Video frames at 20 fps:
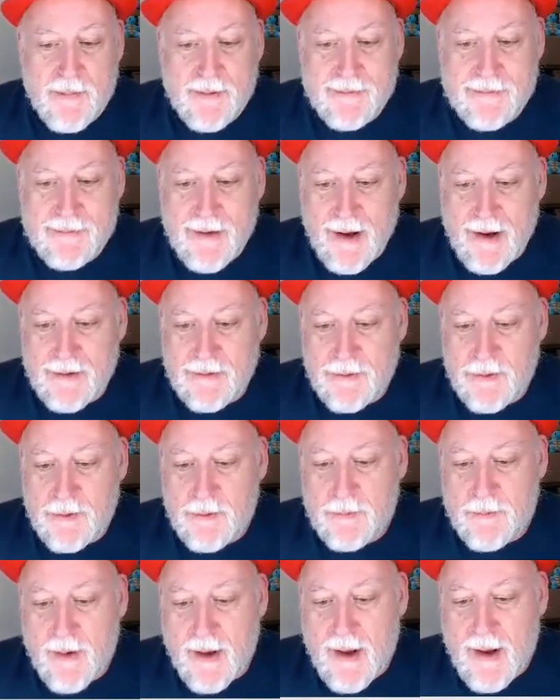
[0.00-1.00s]
but not
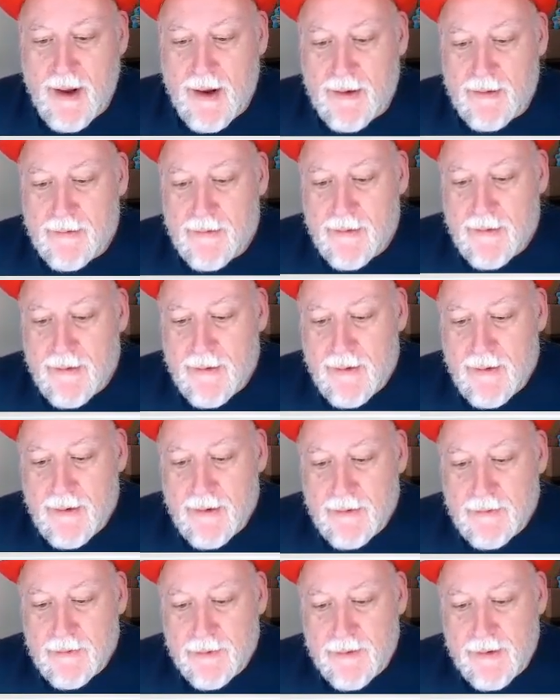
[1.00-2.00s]
too bad.
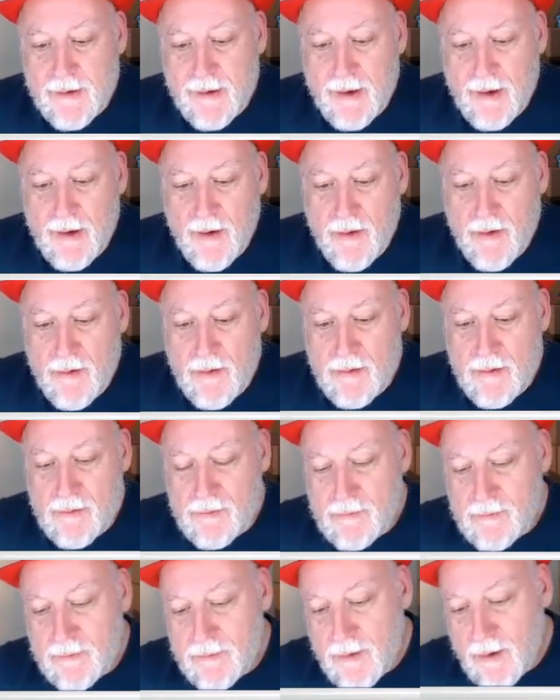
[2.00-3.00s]
Looking at
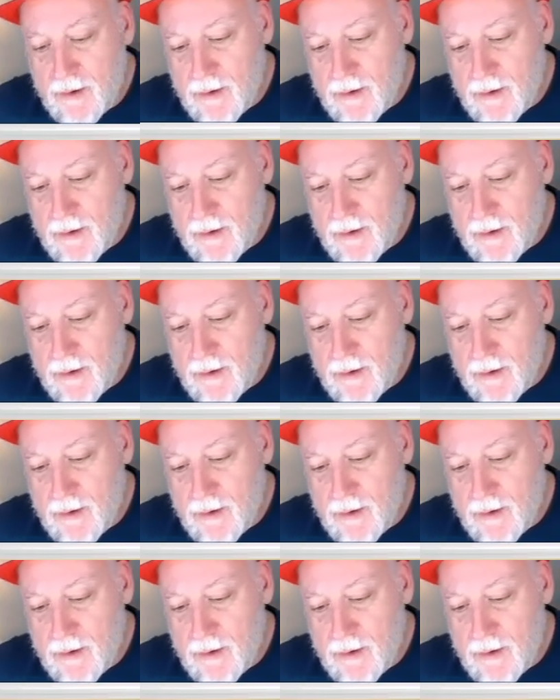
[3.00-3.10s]
our